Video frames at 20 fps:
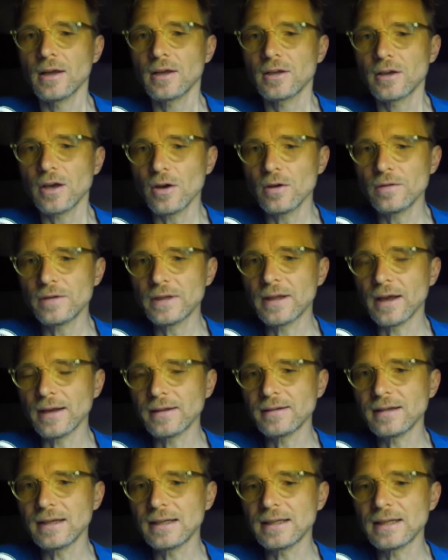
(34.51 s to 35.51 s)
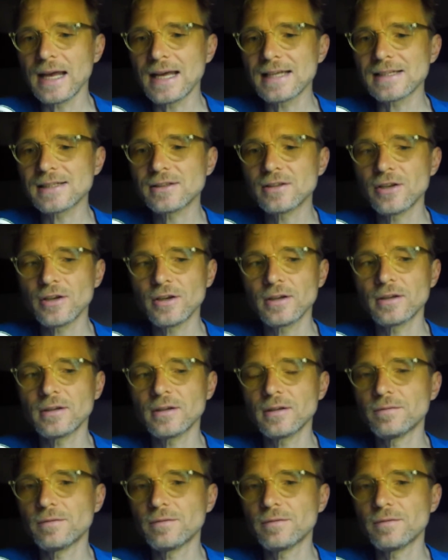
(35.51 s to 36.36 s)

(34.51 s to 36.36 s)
COVID-19 has turned